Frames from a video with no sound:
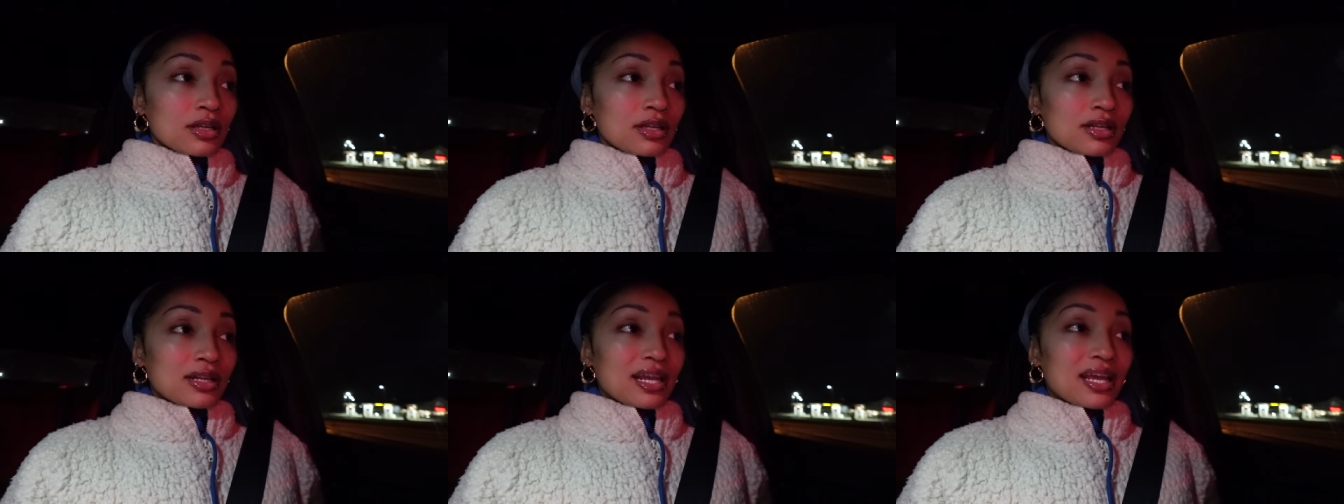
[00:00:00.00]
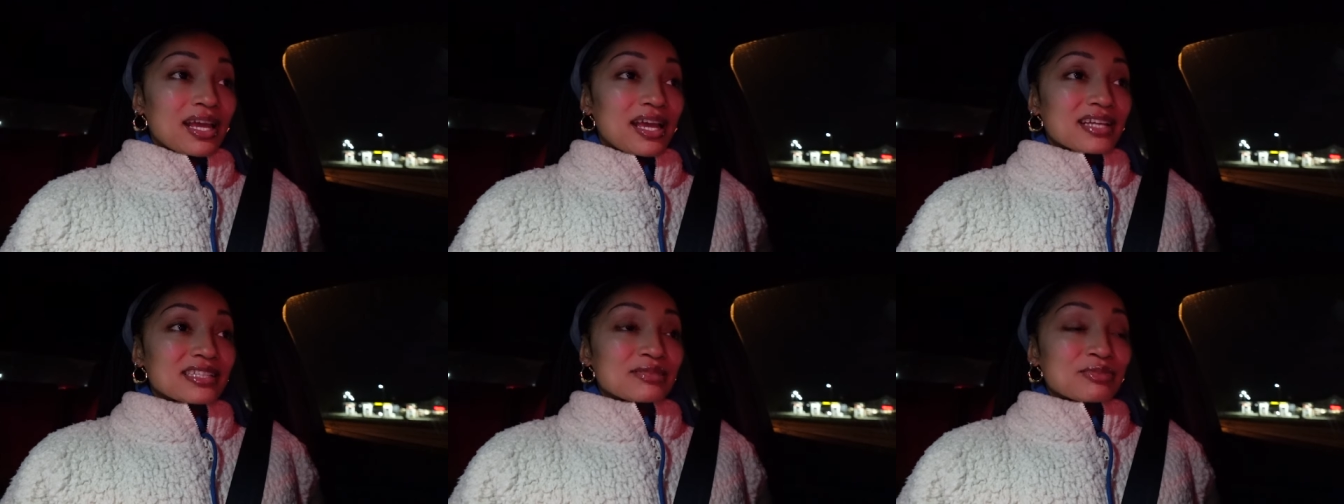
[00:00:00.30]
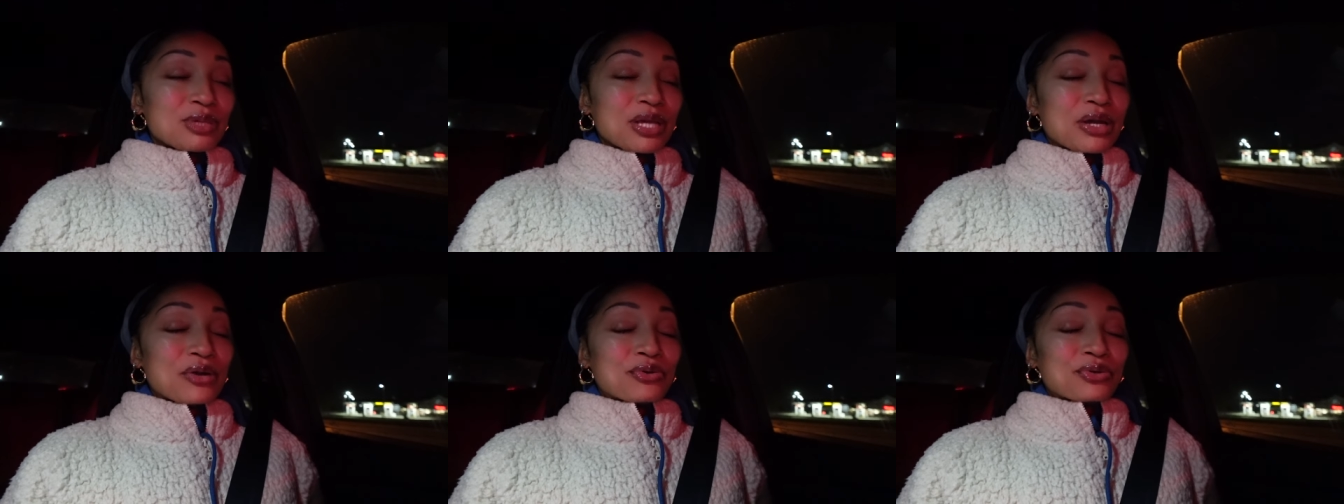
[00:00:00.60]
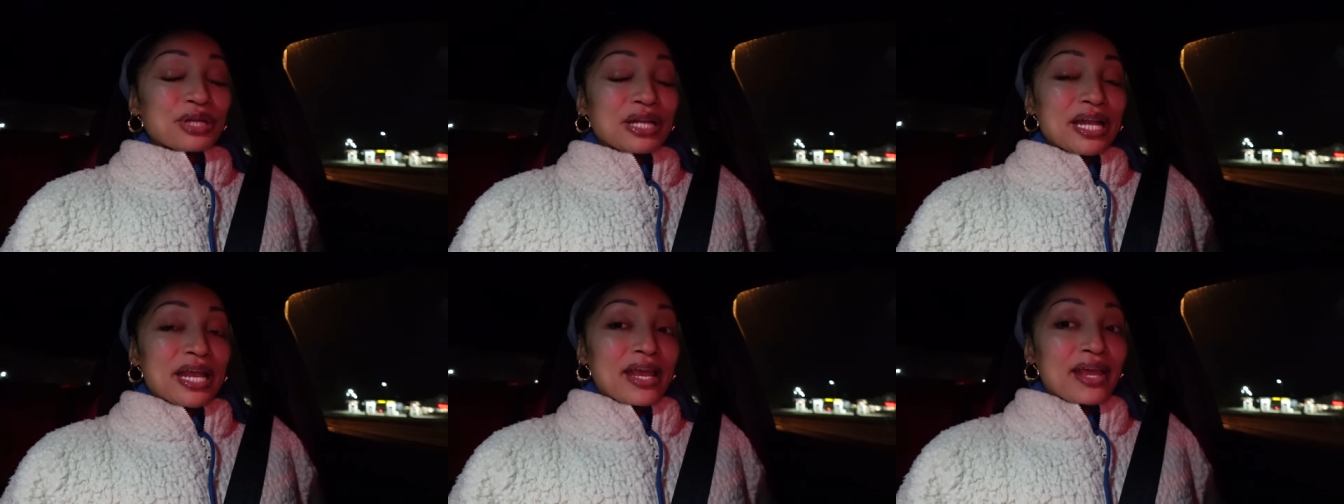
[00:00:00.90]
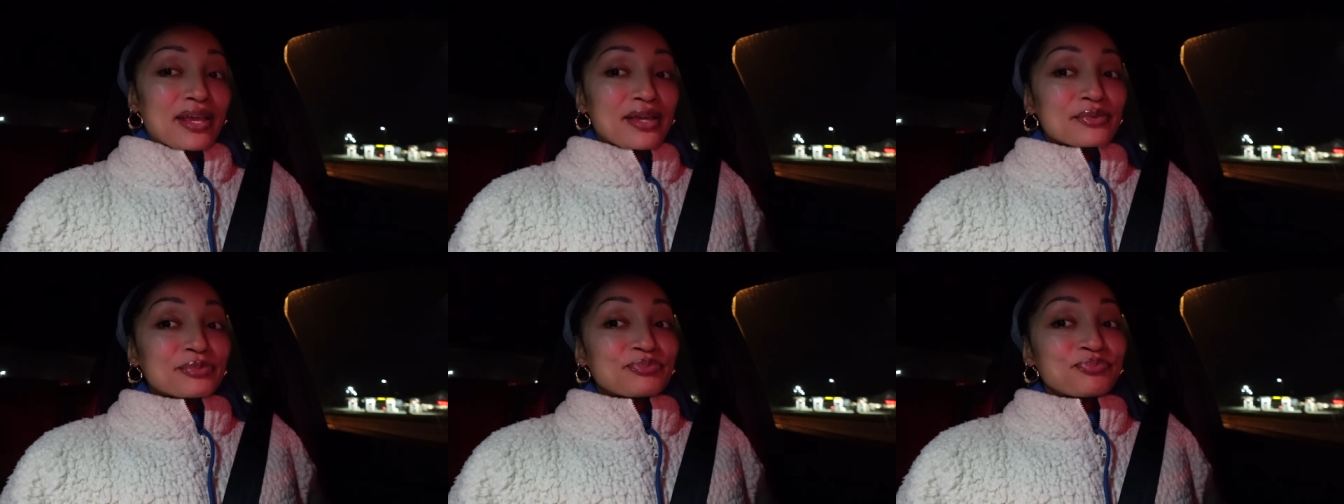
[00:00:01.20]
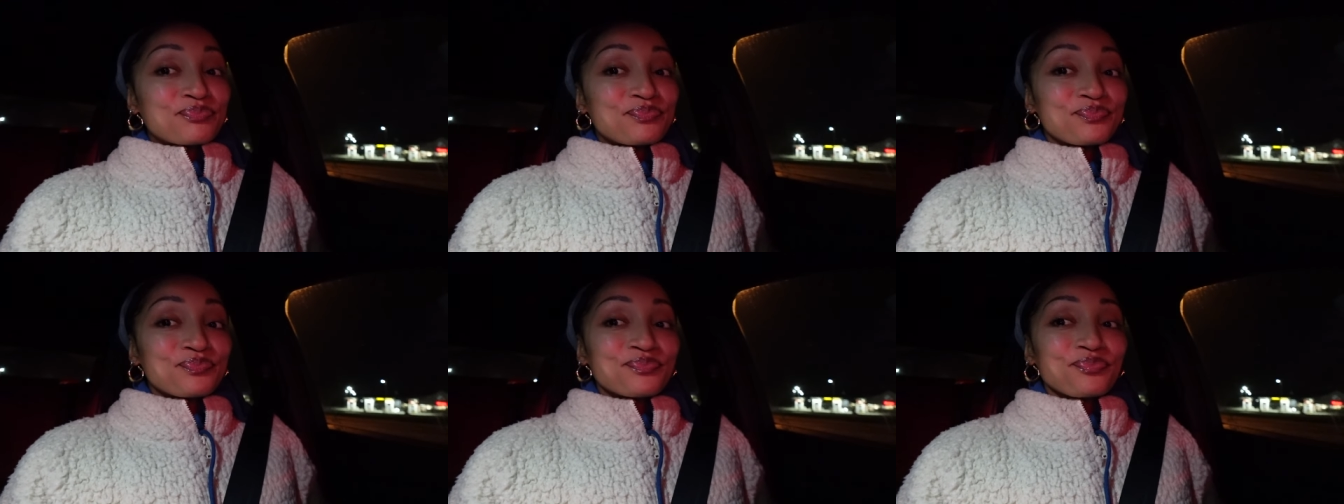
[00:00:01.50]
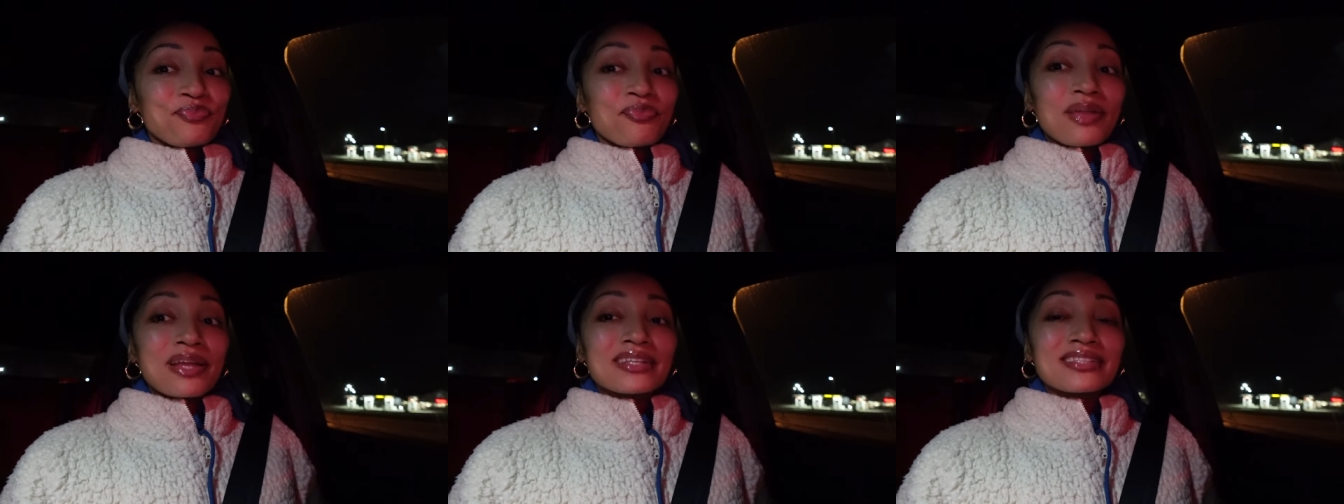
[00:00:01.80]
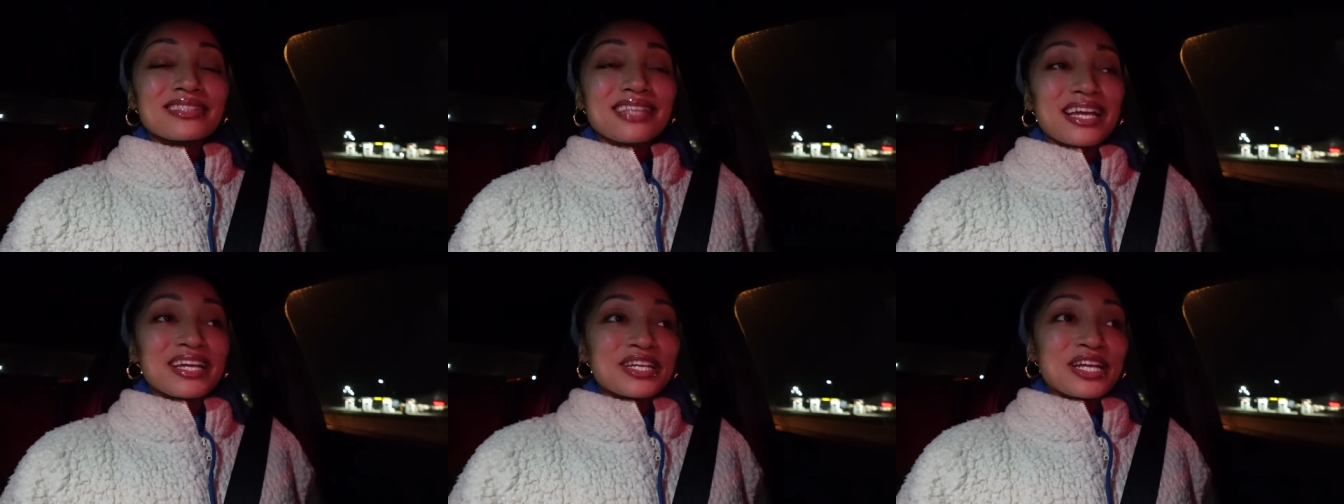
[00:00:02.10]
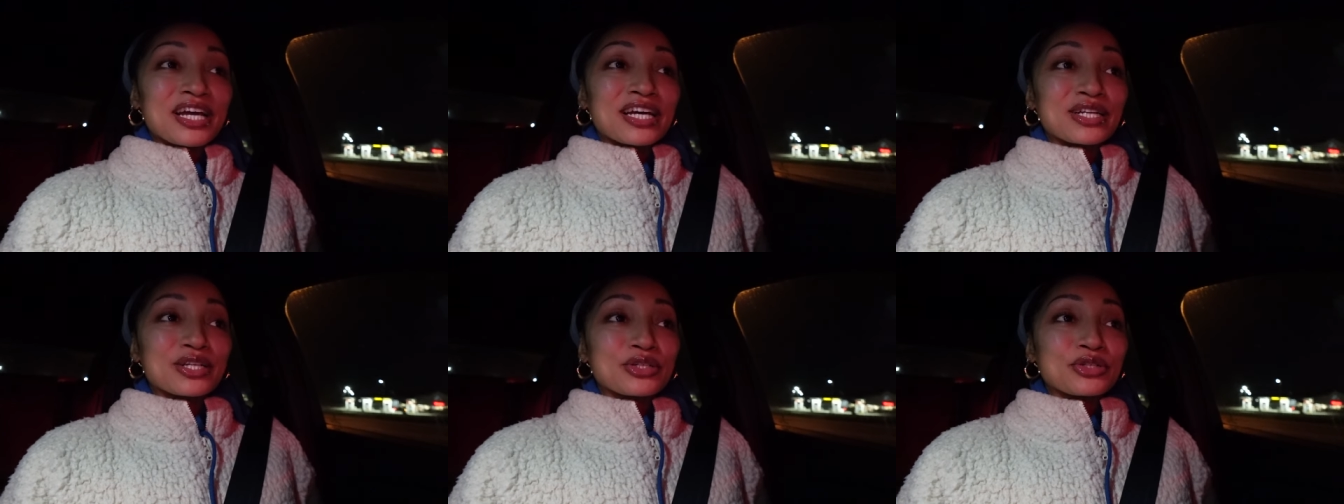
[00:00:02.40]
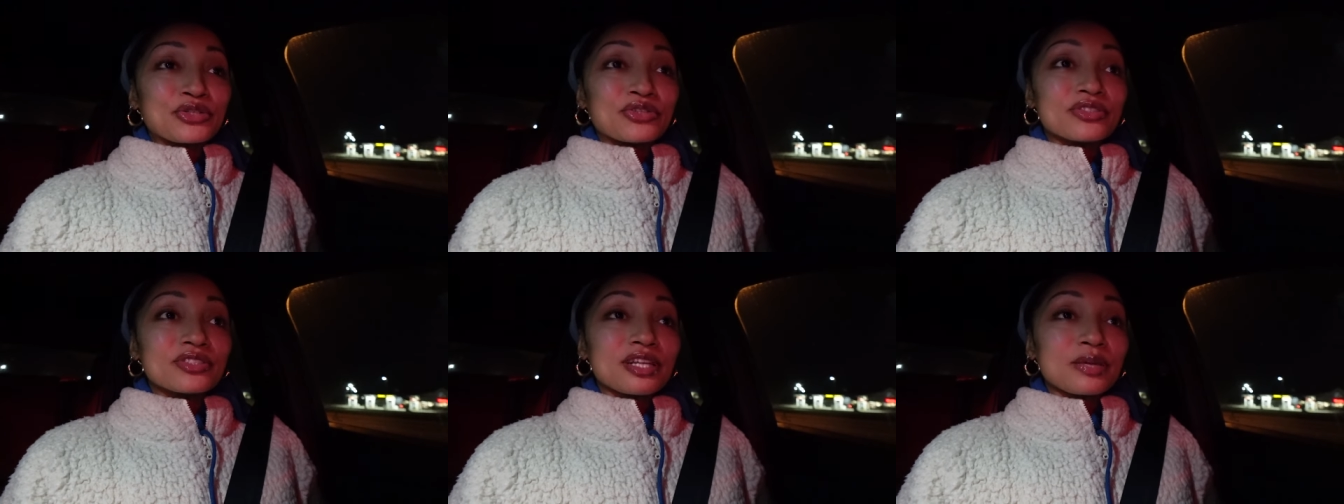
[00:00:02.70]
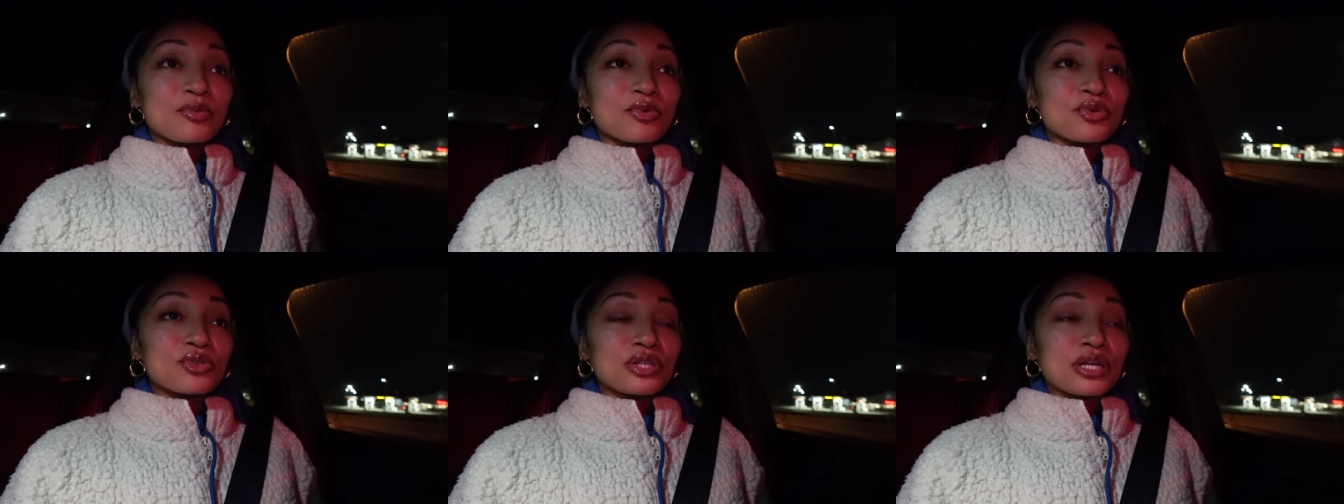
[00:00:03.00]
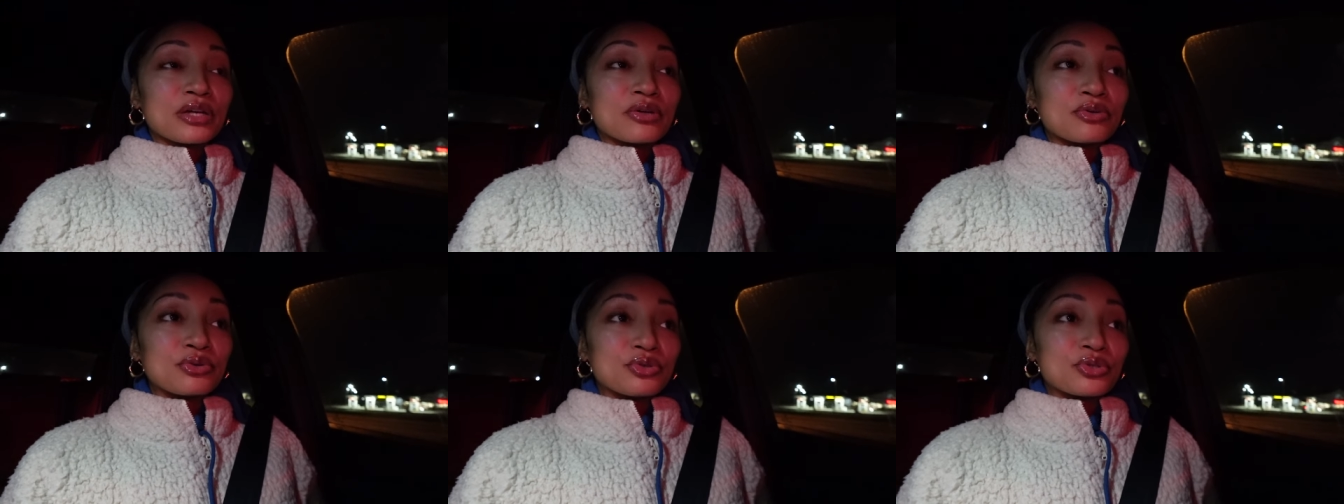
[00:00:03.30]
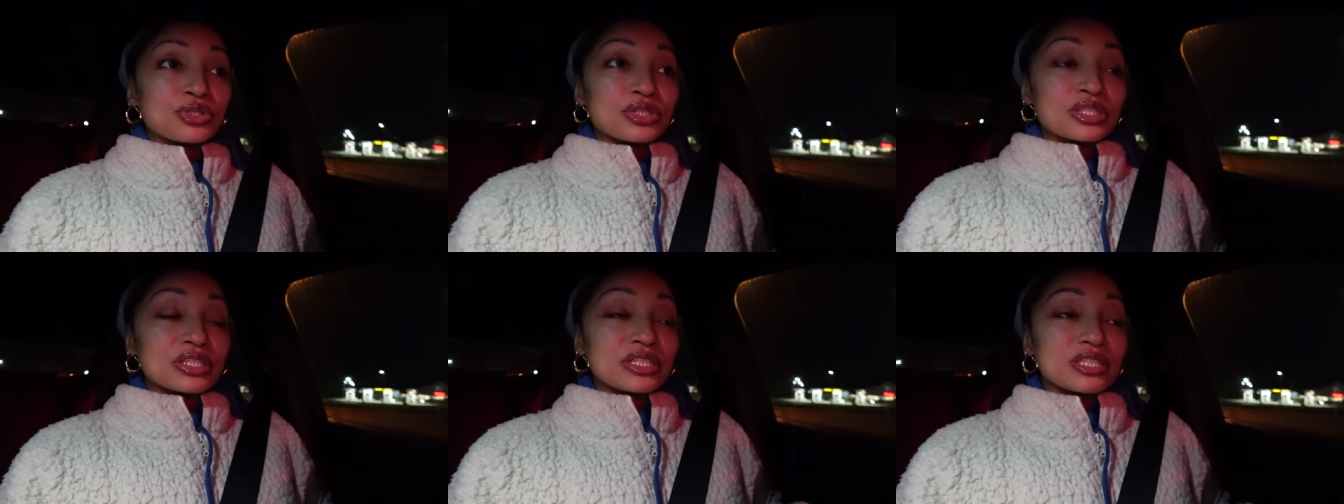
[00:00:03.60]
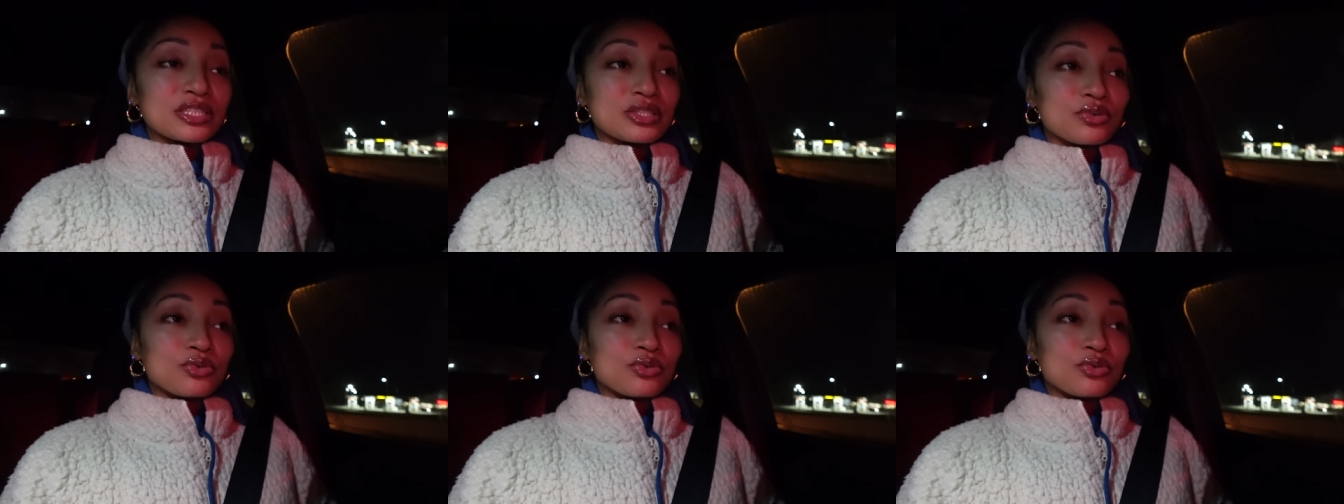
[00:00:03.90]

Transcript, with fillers: They asked me out on a date. It's like, nah, the girls that I'm going